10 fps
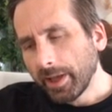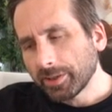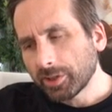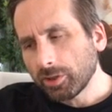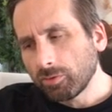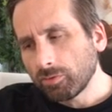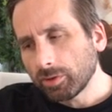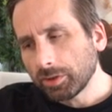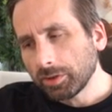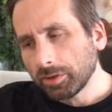
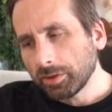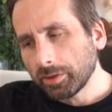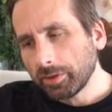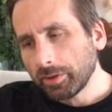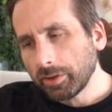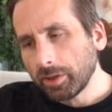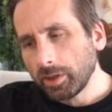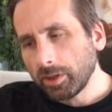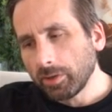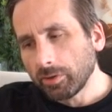So,
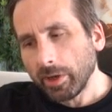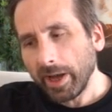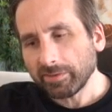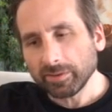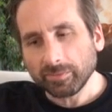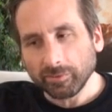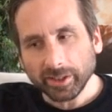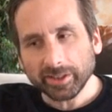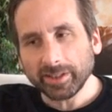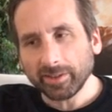you know, you have to
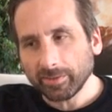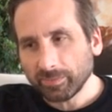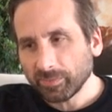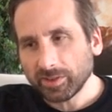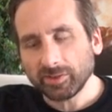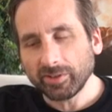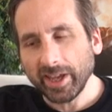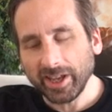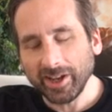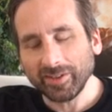really,
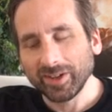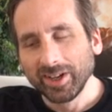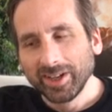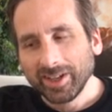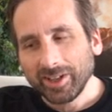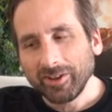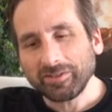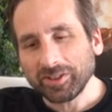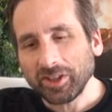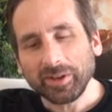you
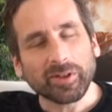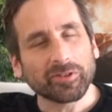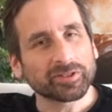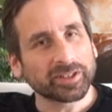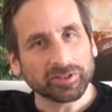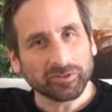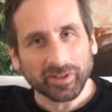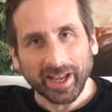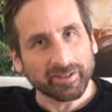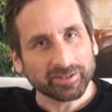have to think about those things from
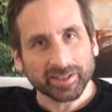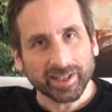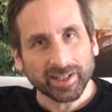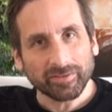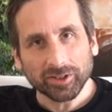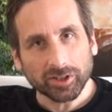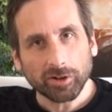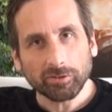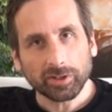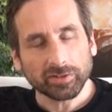the outset. If you
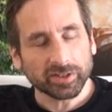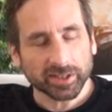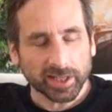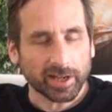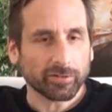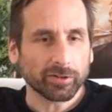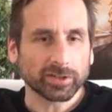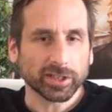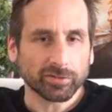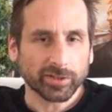don't, you have to design for
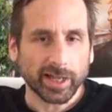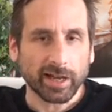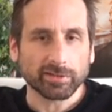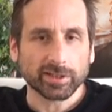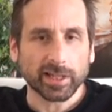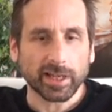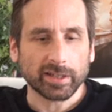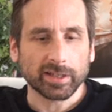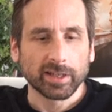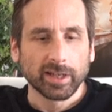those things from the
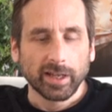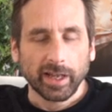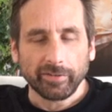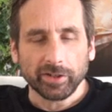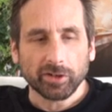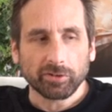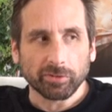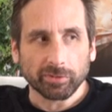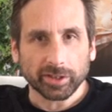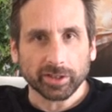outset. If you don't,
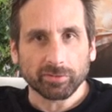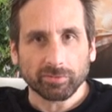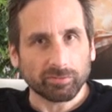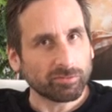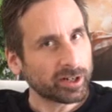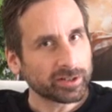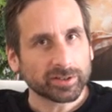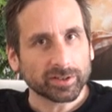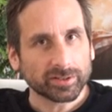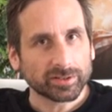you're really going to run
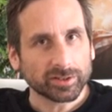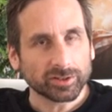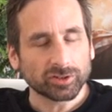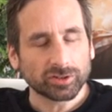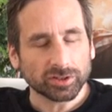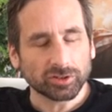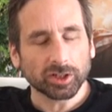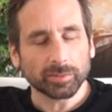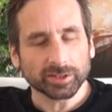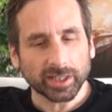into
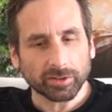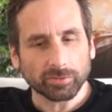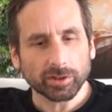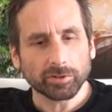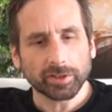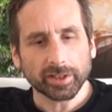trouble down the road.